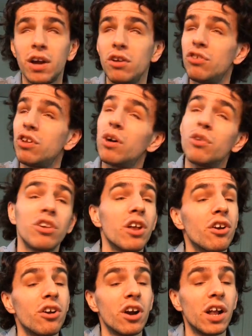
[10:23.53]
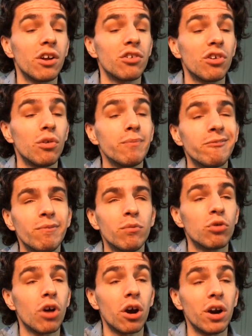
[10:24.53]
Now you still owe us another
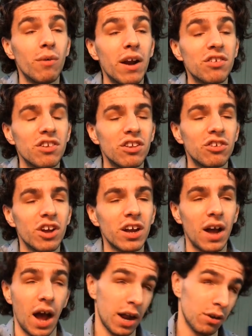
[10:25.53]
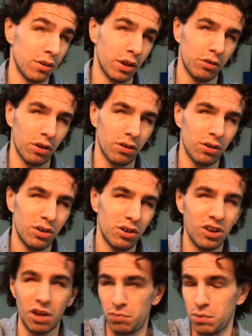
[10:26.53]
$100. Sorry, write us another check? I don't think so.
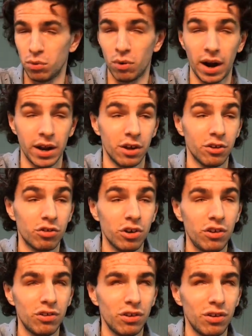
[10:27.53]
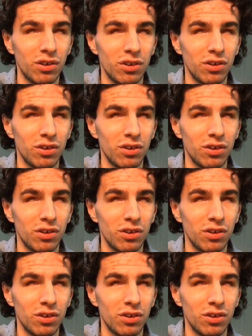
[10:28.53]
You'd have people rioting on the streets.